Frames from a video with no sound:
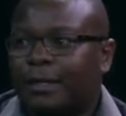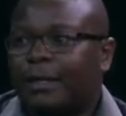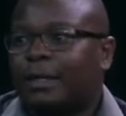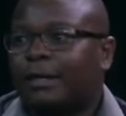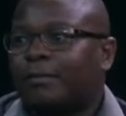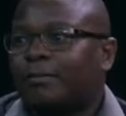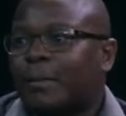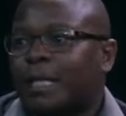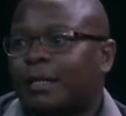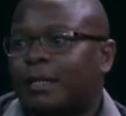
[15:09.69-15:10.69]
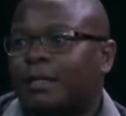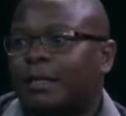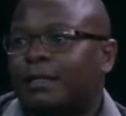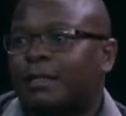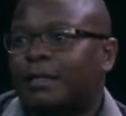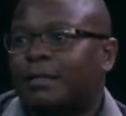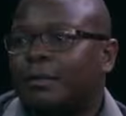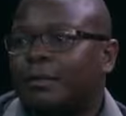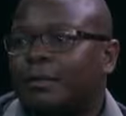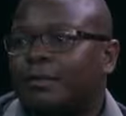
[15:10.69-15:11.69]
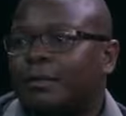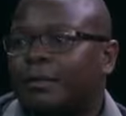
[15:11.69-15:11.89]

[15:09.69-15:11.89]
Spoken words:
that cotton